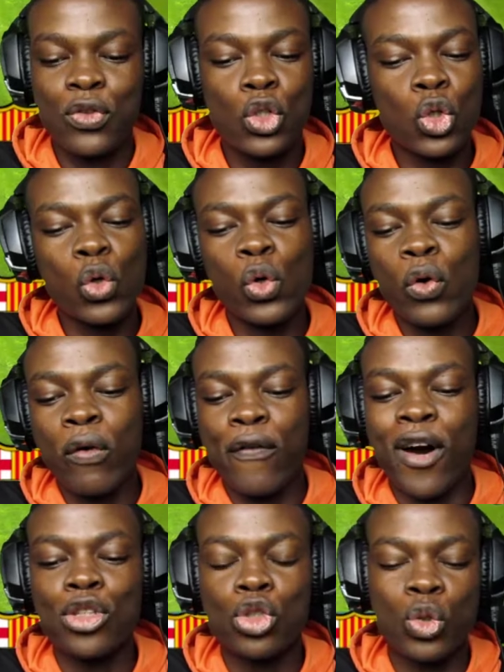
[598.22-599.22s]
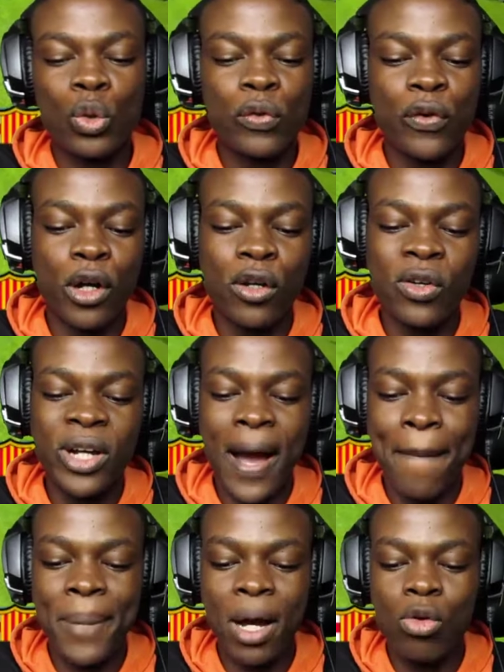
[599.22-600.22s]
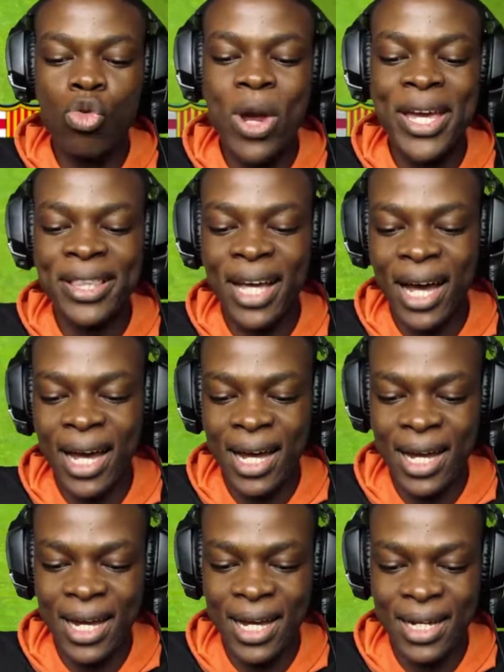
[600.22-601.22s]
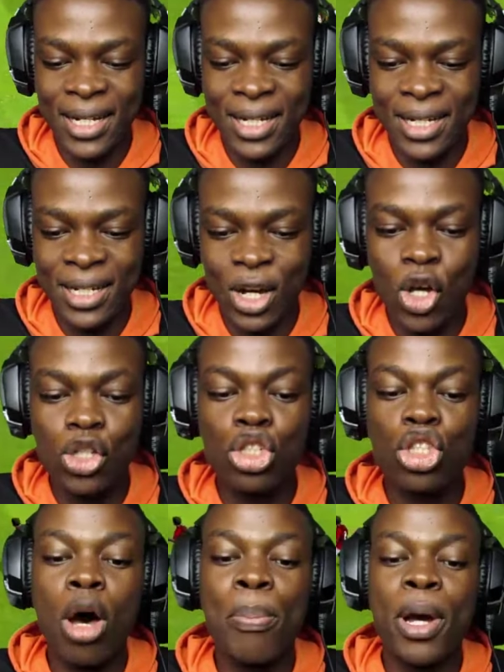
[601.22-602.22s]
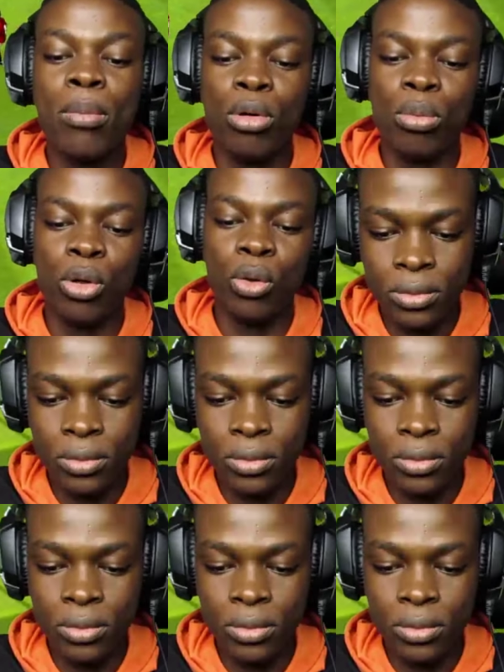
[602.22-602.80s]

two four four two for Luka Paqueta. Unstoppable goal.